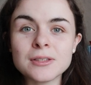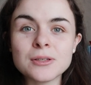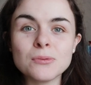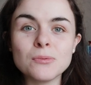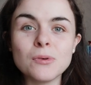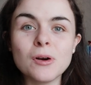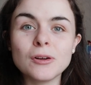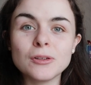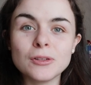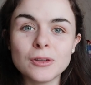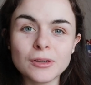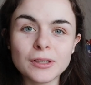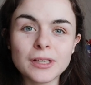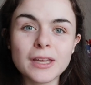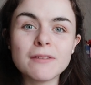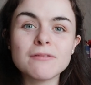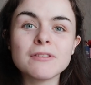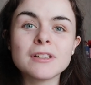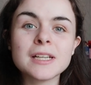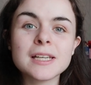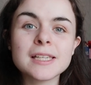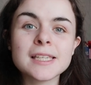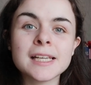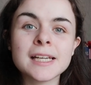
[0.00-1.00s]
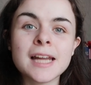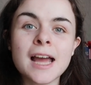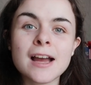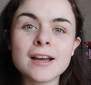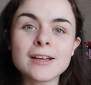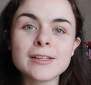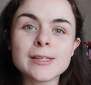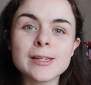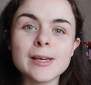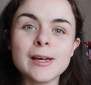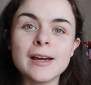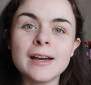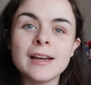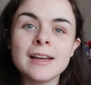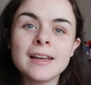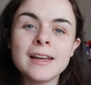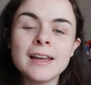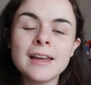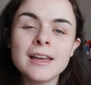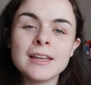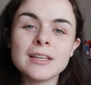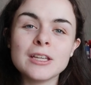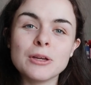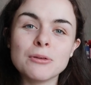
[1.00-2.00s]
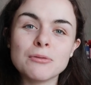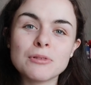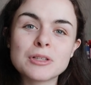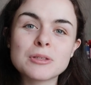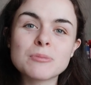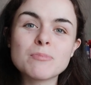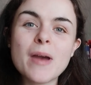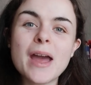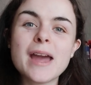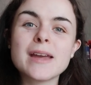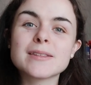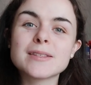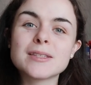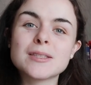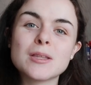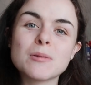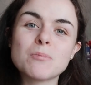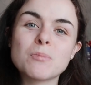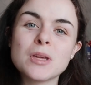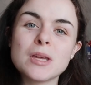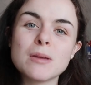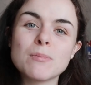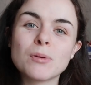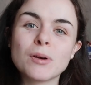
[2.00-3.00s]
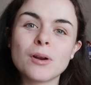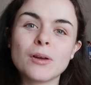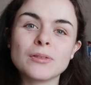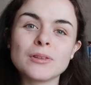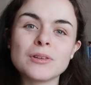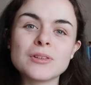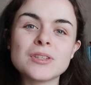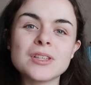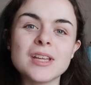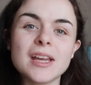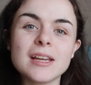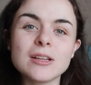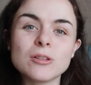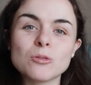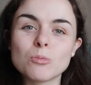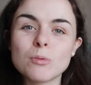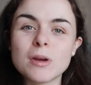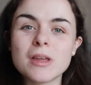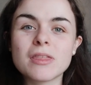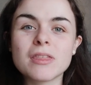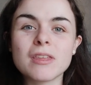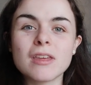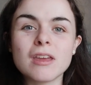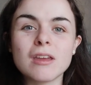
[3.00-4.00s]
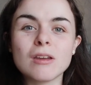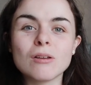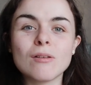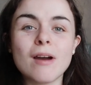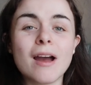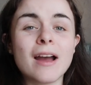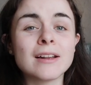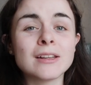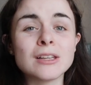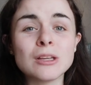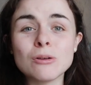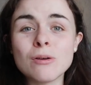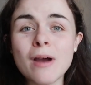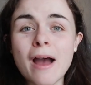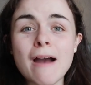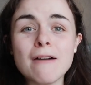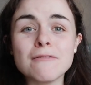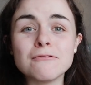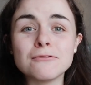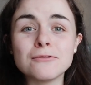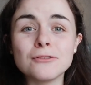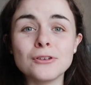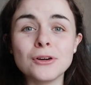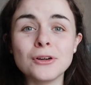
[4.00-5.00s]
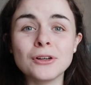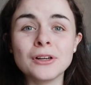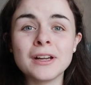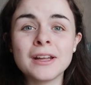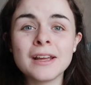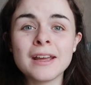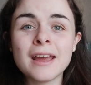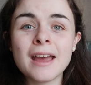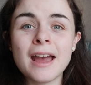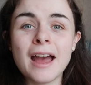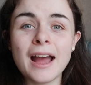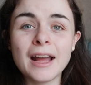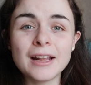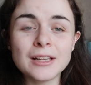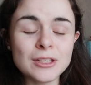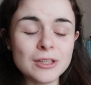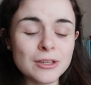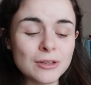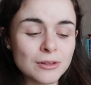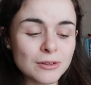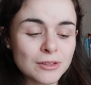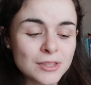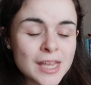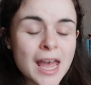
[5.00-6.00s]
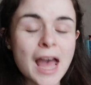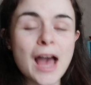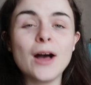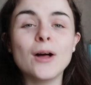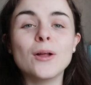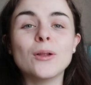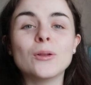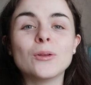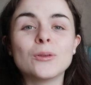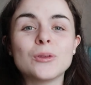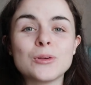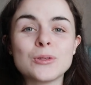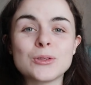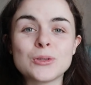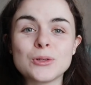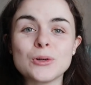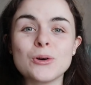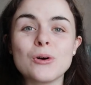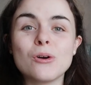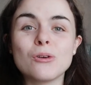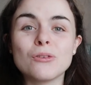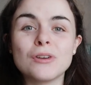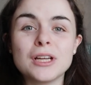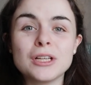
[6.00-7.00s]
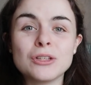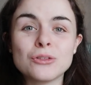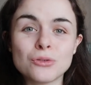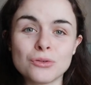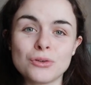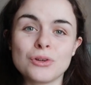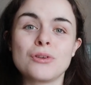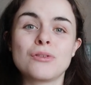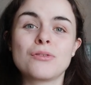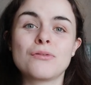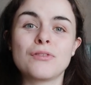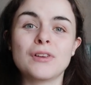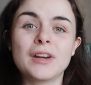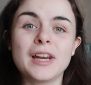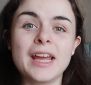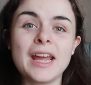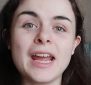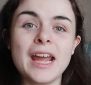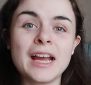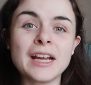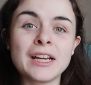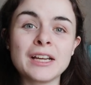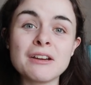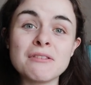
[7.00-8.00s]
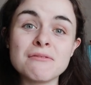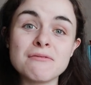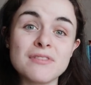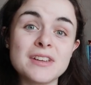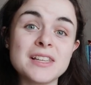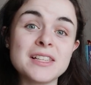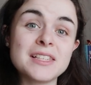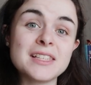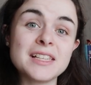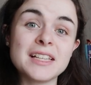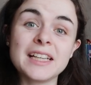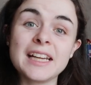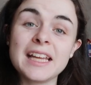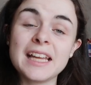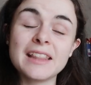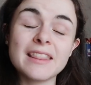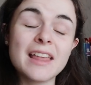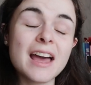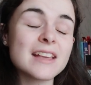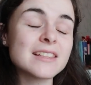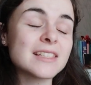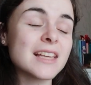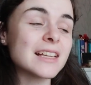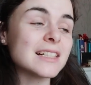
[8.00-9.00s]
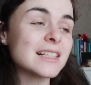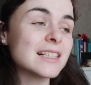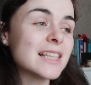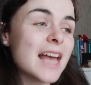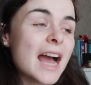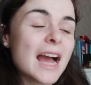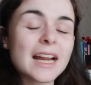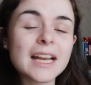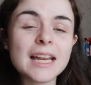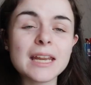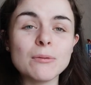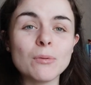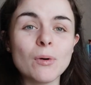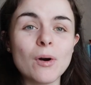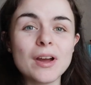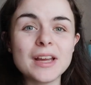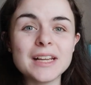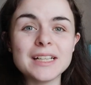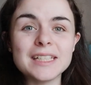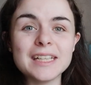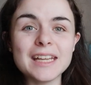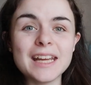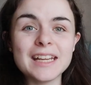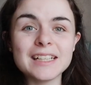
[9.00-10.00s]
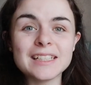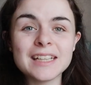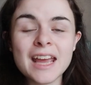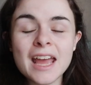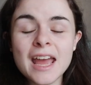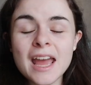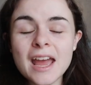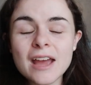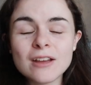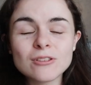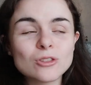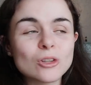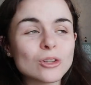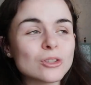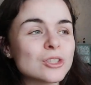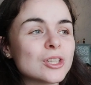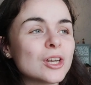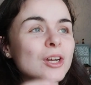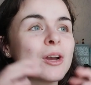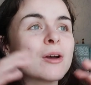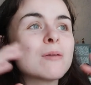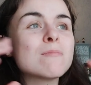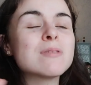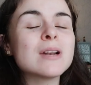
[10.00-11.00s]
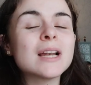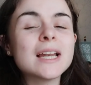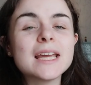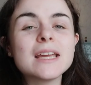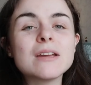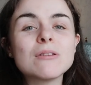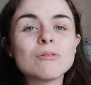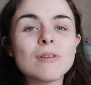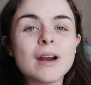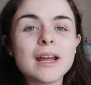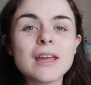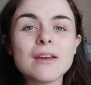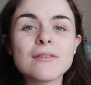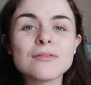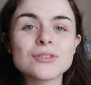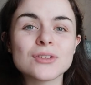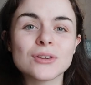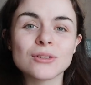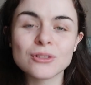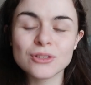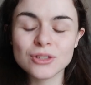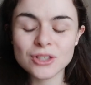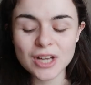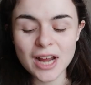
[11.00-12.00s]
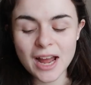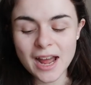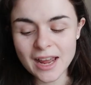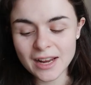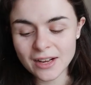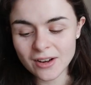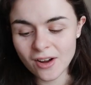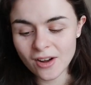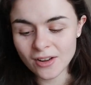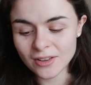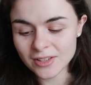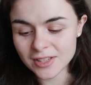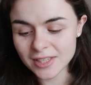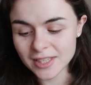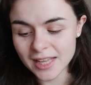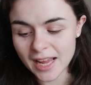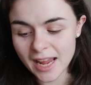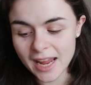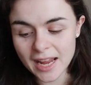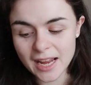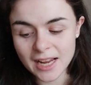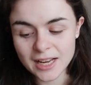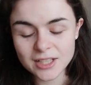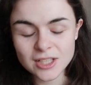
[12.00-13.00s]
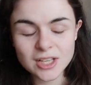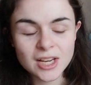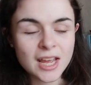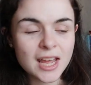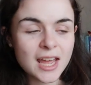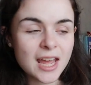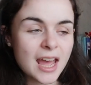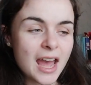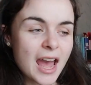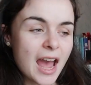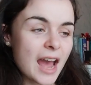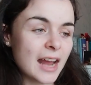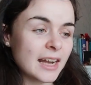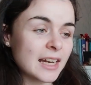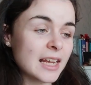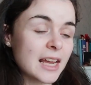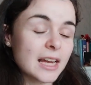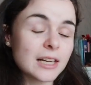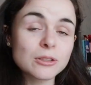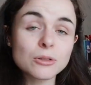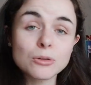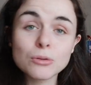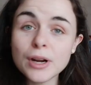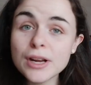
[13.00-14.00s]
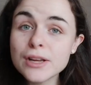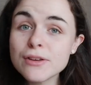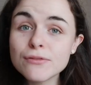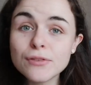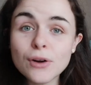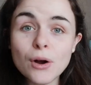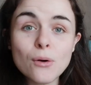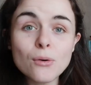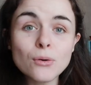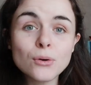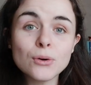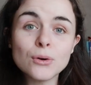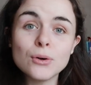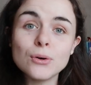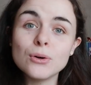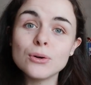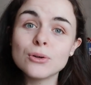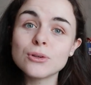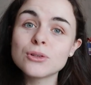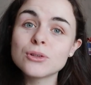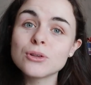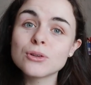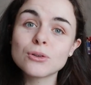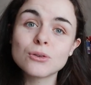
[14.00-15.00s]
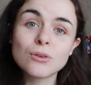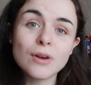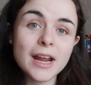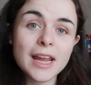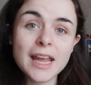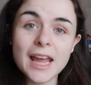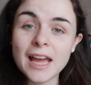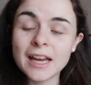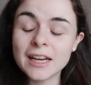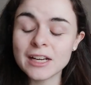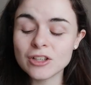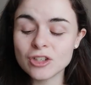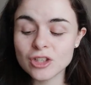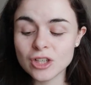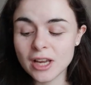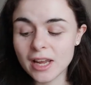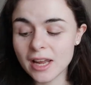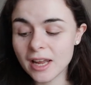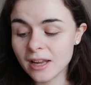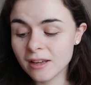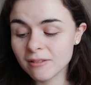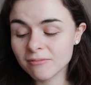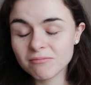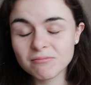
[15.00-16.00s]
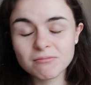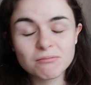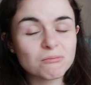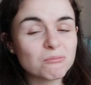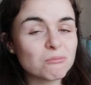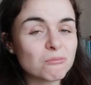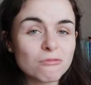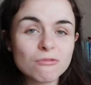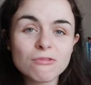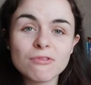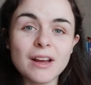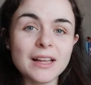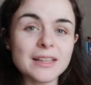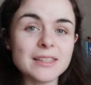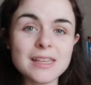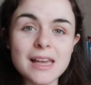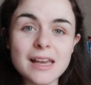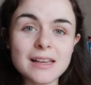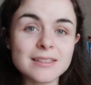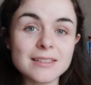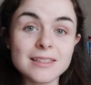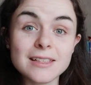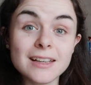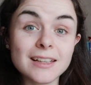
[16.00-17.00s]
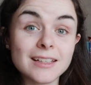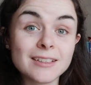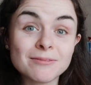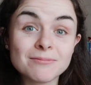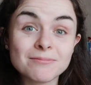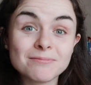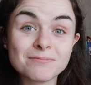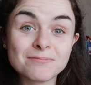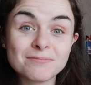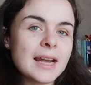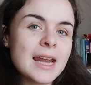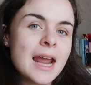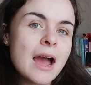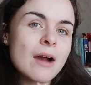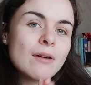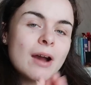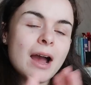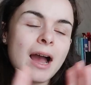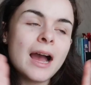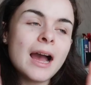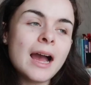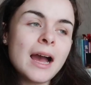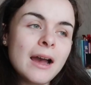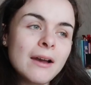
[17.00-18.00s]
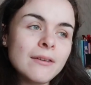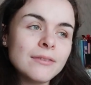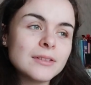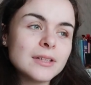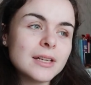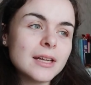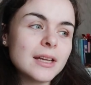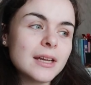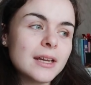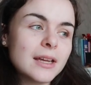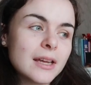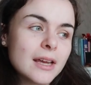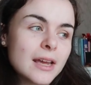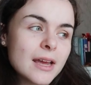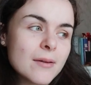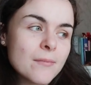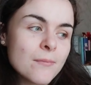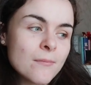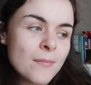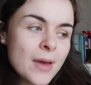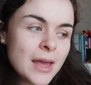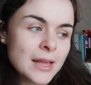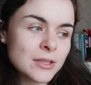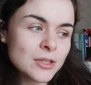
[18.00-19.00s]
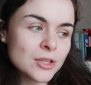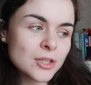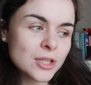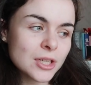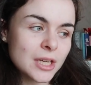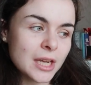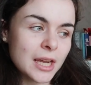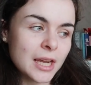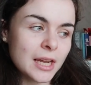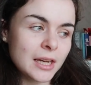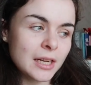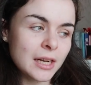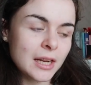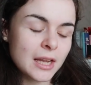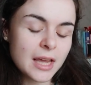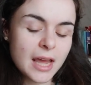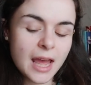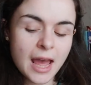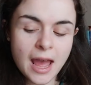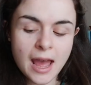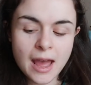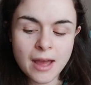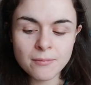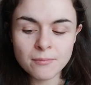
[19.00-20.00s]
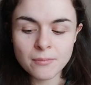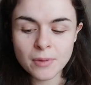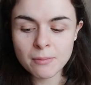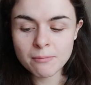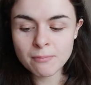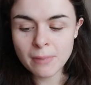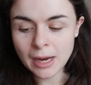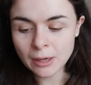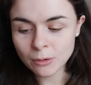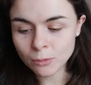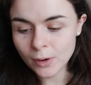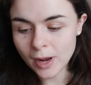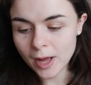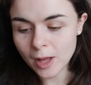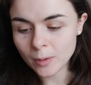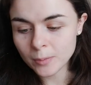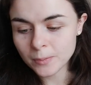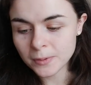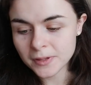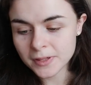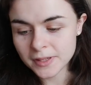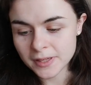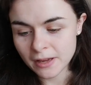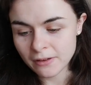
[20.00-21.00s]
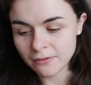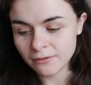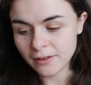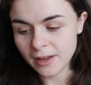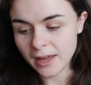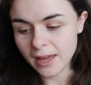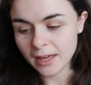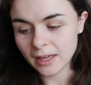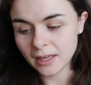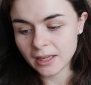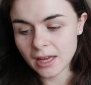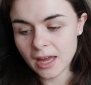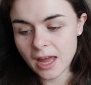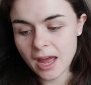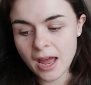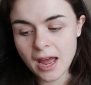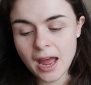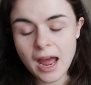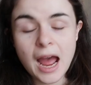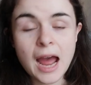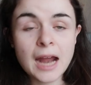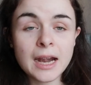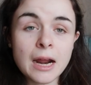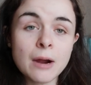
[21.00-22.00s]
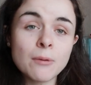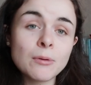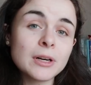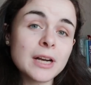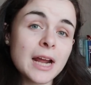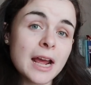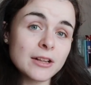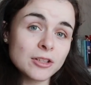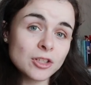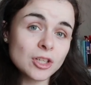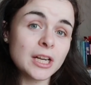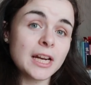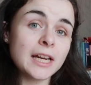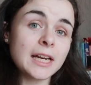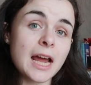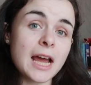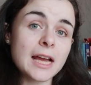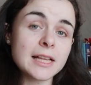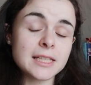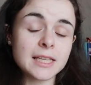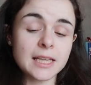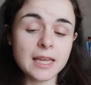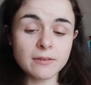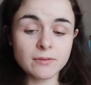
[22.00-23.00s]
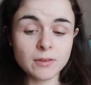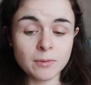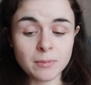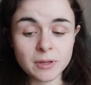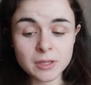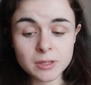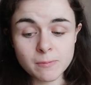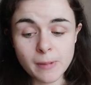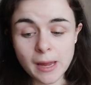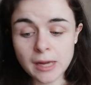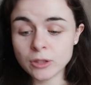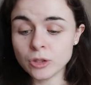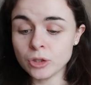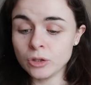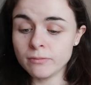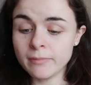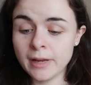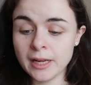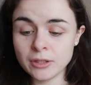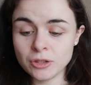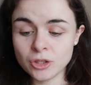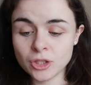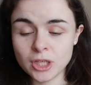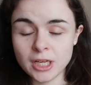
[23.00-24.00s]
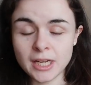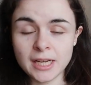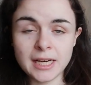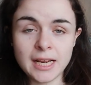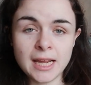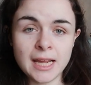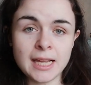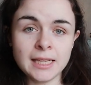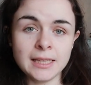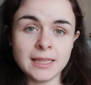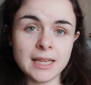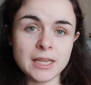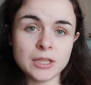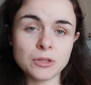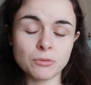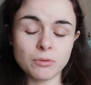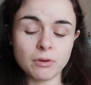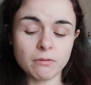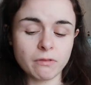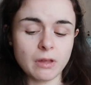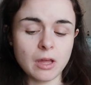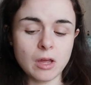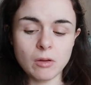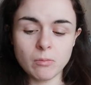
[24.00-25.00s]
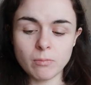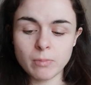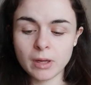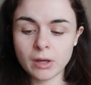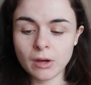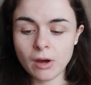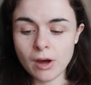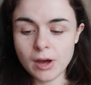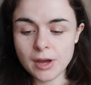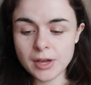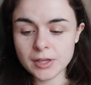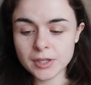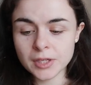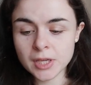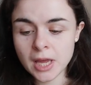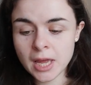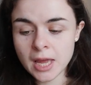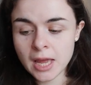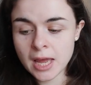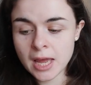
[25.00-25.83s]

to what you're given as an actor, you respect the people on the stage with you, and you have fun, and you tell the story truthfully and convincingly. And that's exactly what he did. Just a complete ray of sunshine on stage, and he had great vocals, great energy, fantastic. Now, I have to mention Manuel Pacific, and I would actually like to give him a special mention in this review because